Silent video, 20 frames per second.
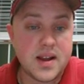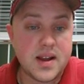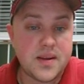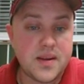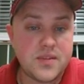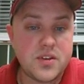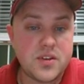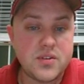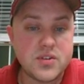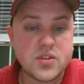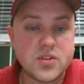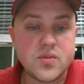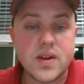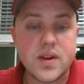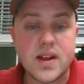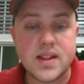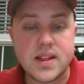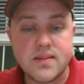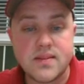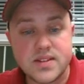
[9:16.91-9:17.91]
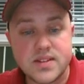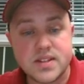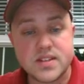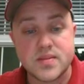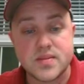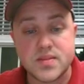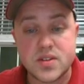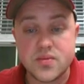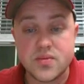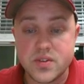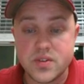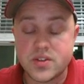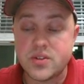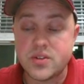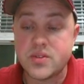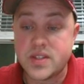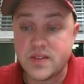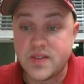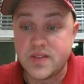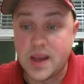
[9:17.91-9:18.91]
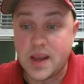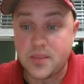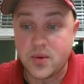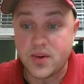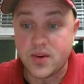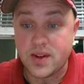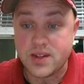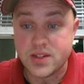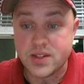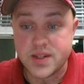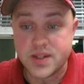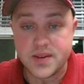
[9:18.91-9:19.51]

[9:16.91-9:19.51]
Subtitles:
use ground level systems to reduce evaporation.